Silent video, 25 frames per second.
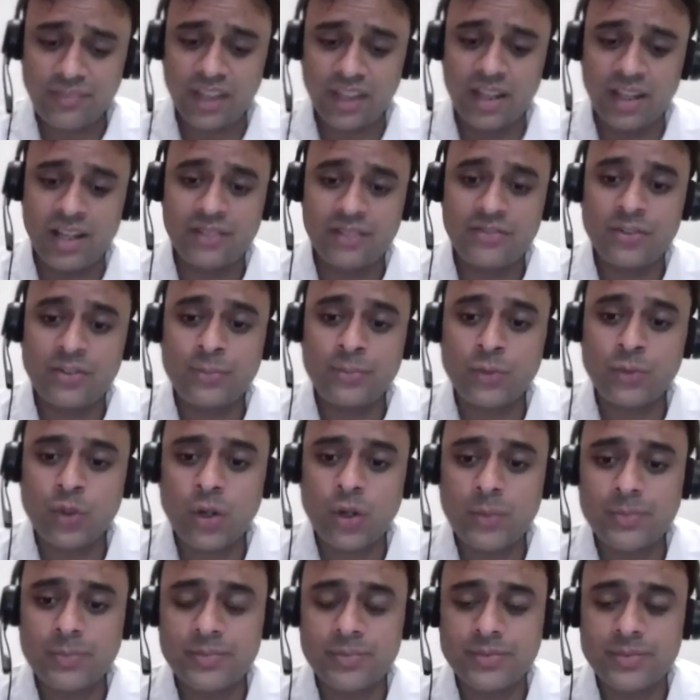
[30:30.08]
And from
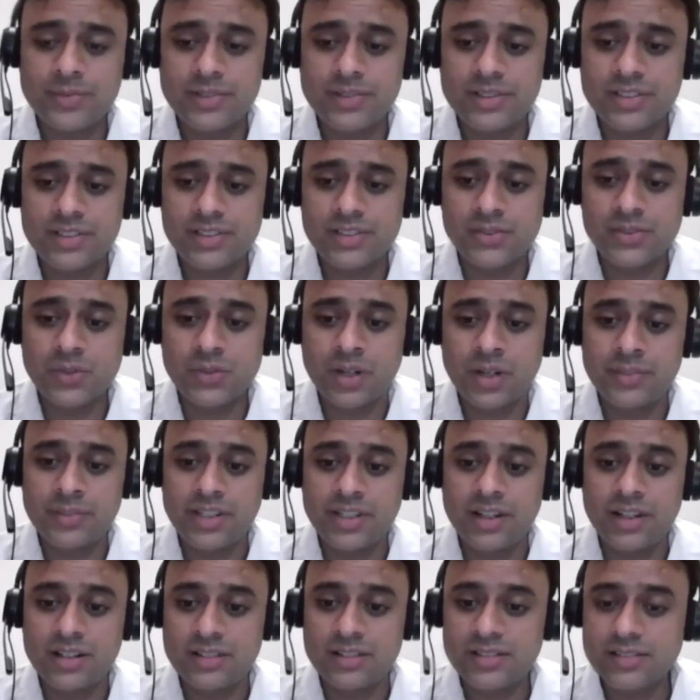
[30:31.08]
top,
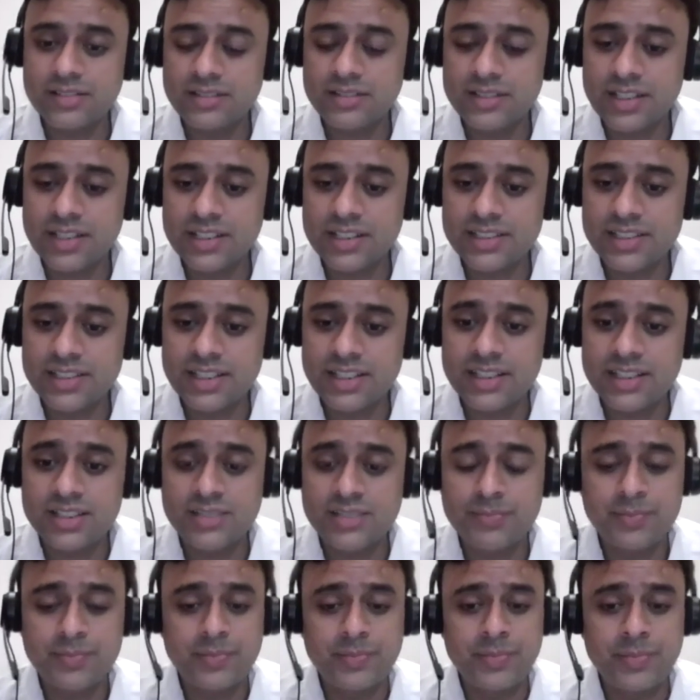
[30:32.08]
Swami answered and said,
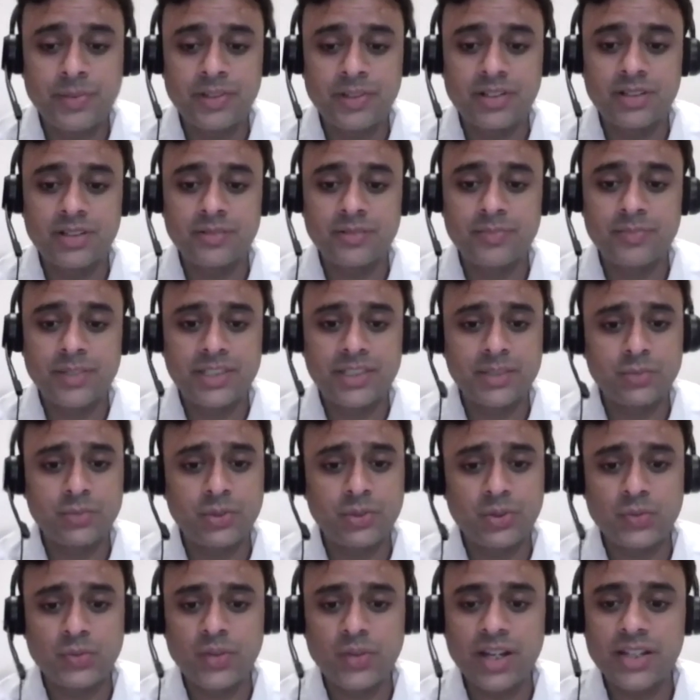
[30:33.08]

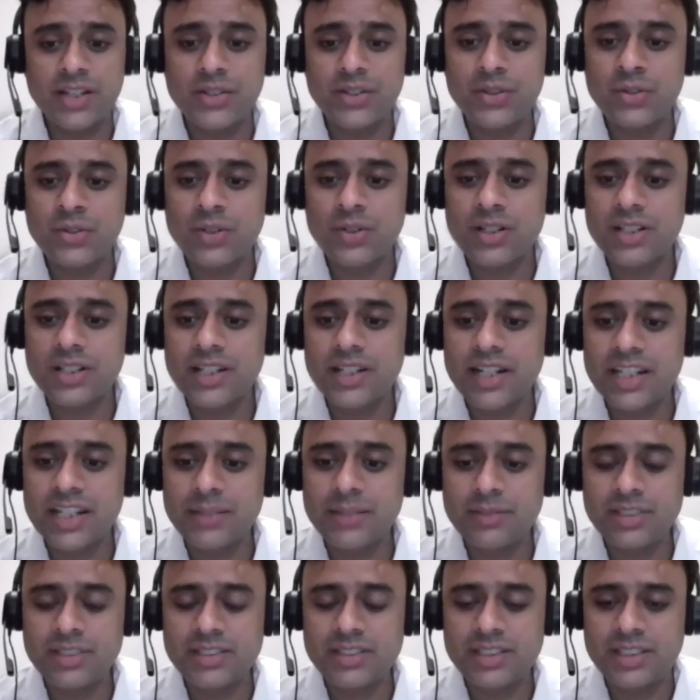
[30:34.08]
Peddevotu, why are you not
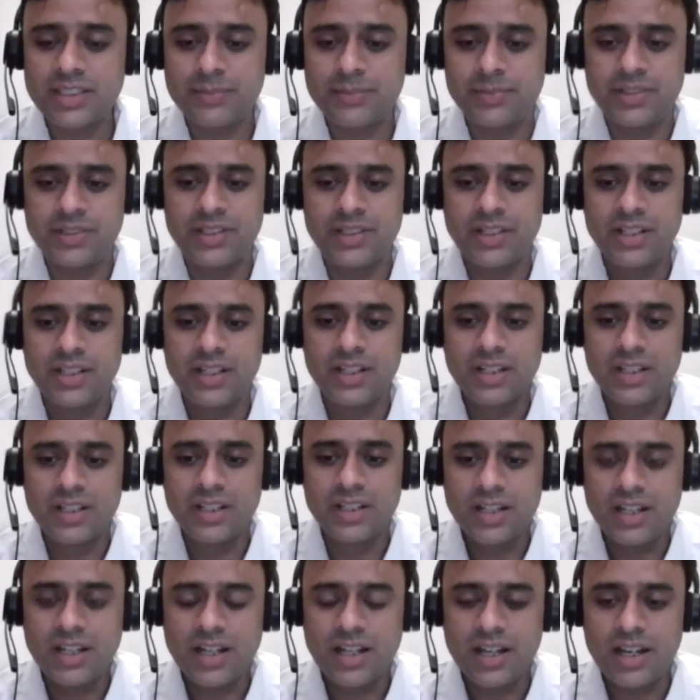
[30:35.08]
letting me sleep?
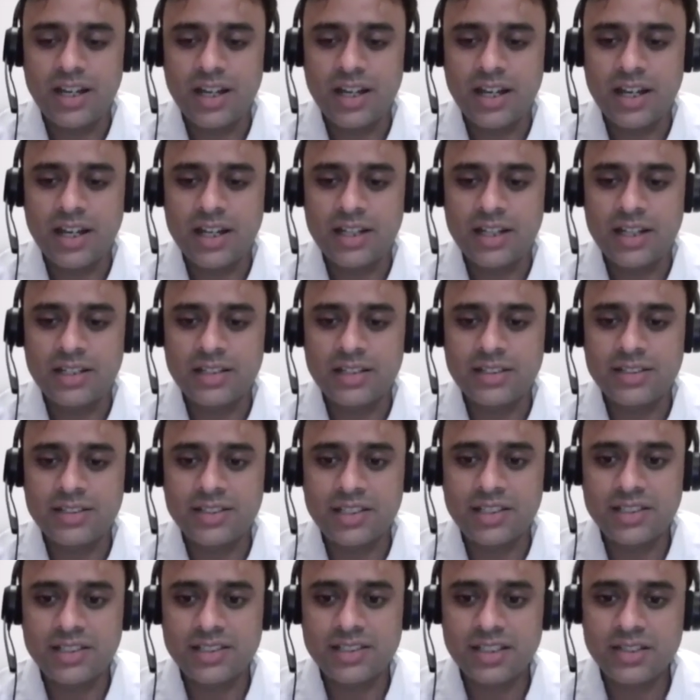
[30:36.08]
And
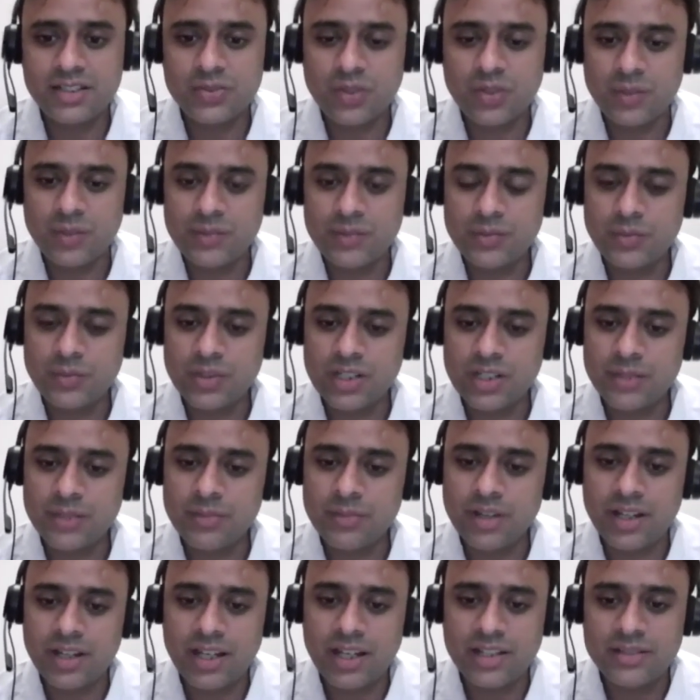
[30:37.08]
she said, Swami, what
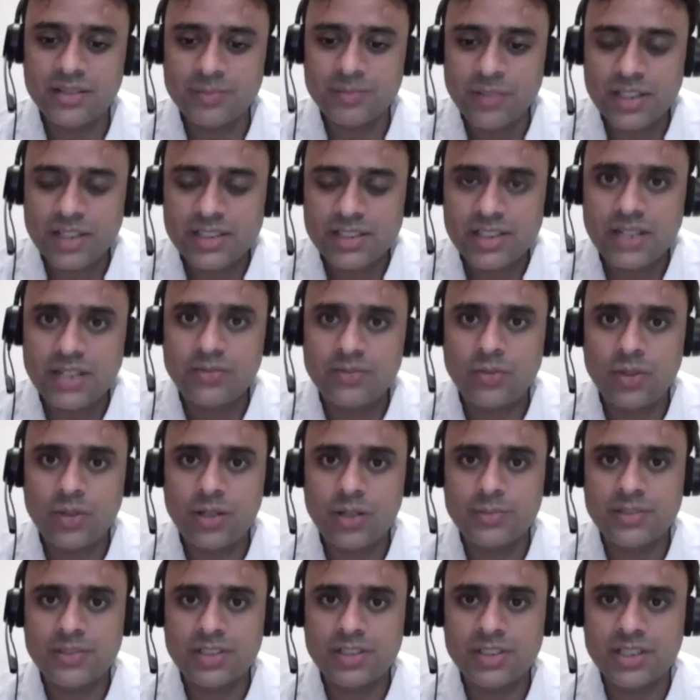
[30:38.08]
am I? I myself
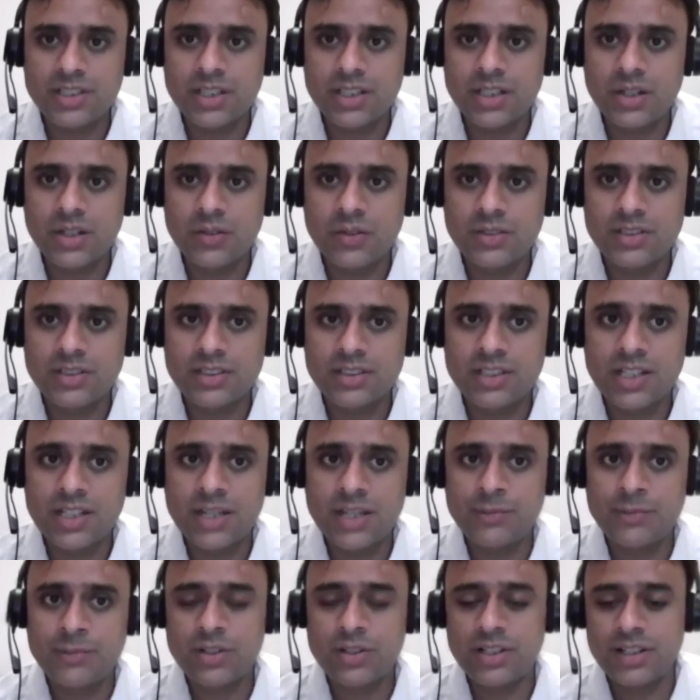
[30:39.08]
woke up just now. How is it that
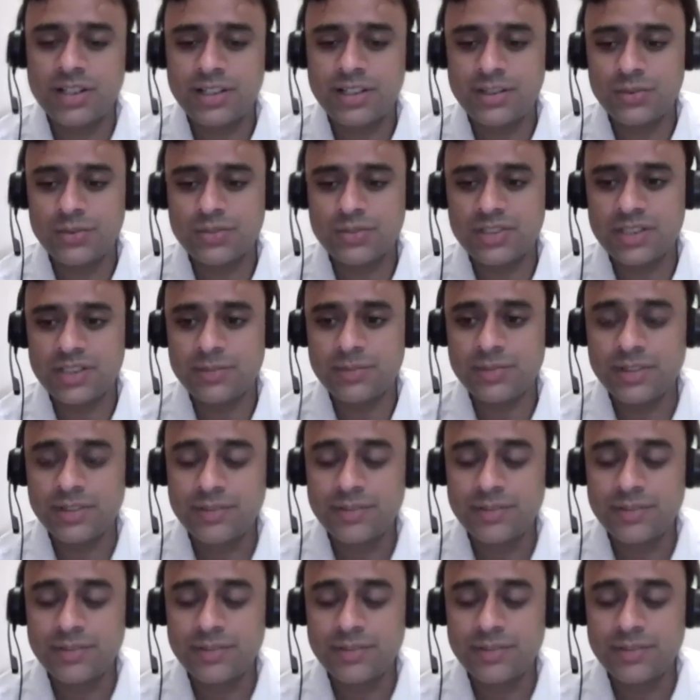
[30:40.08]
I'm not letting you sleep?